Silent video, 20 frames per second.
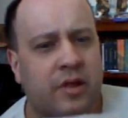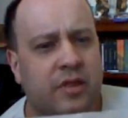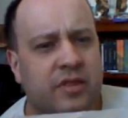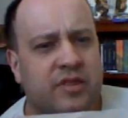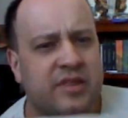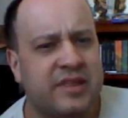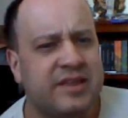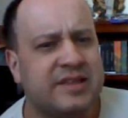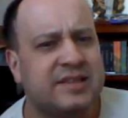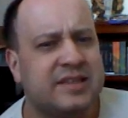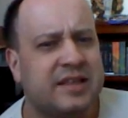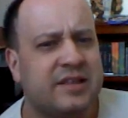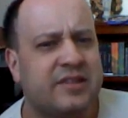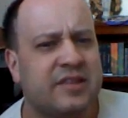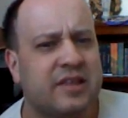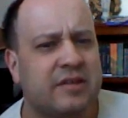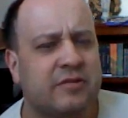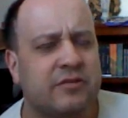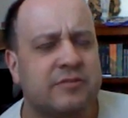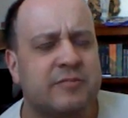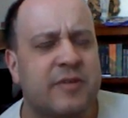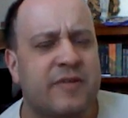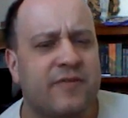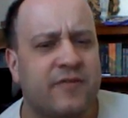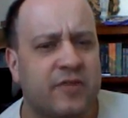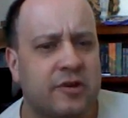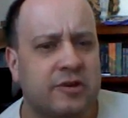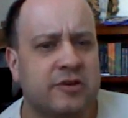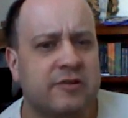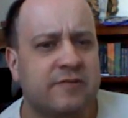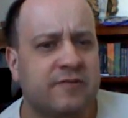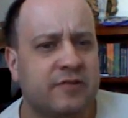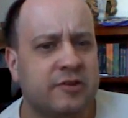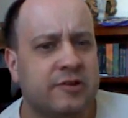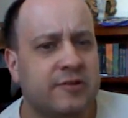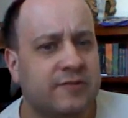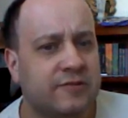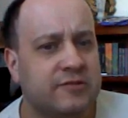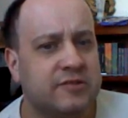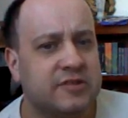This I think was my very, very
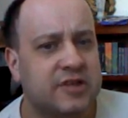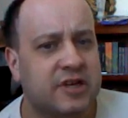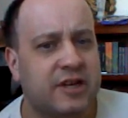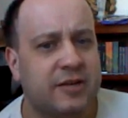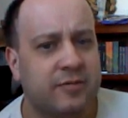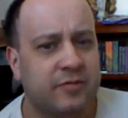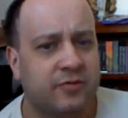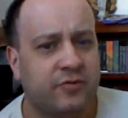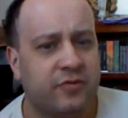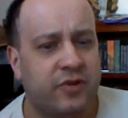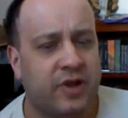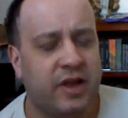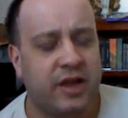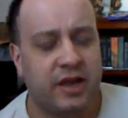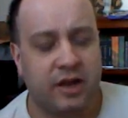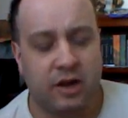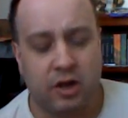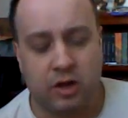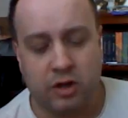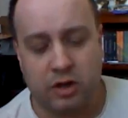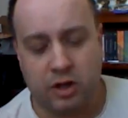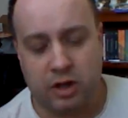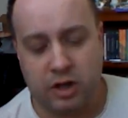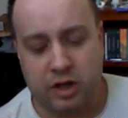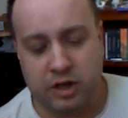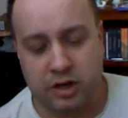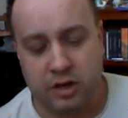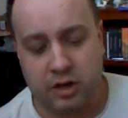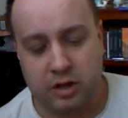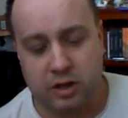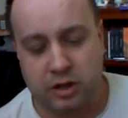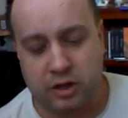first time of trying on